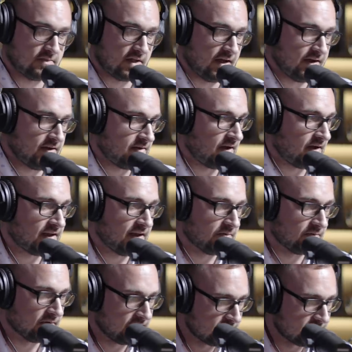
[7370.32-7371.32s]
I, I
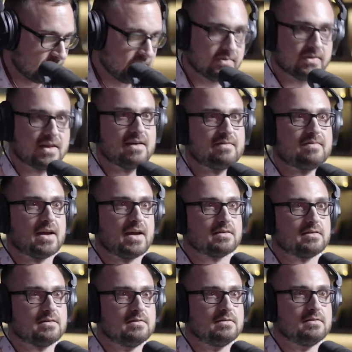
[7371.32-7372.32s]
can't really dispute that
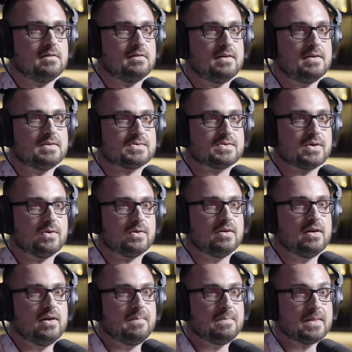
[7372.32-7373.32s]
fact.
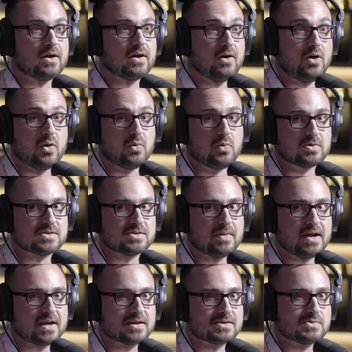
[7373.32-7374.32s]
So All Wars Are
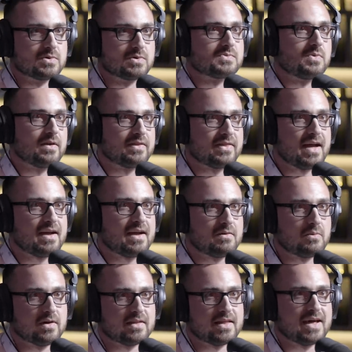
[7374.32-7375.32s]
Bankers' Wars, what
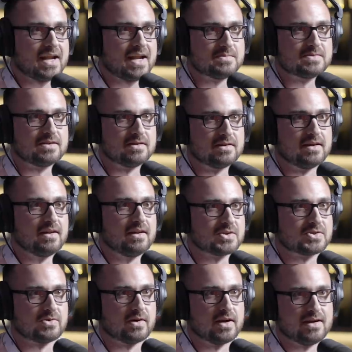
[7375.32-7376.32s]
that, what that aims to
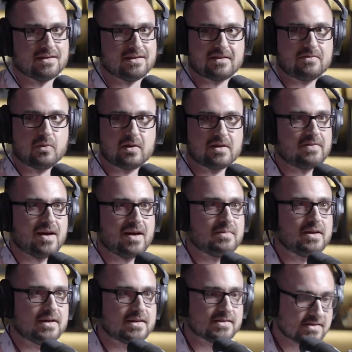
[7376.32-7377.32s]
illustrate in like forty-five
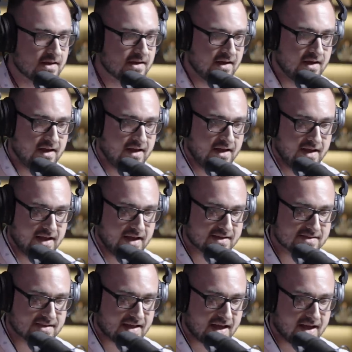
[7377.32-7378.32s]
minutes
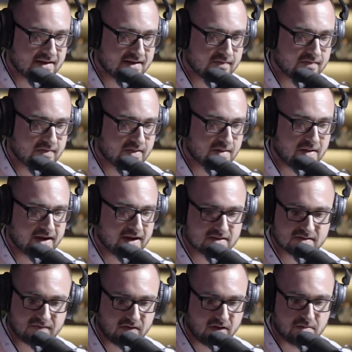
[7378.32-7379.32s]
is that the
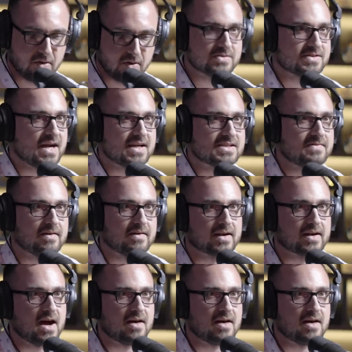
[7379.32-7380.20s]
bankers fund both sides of every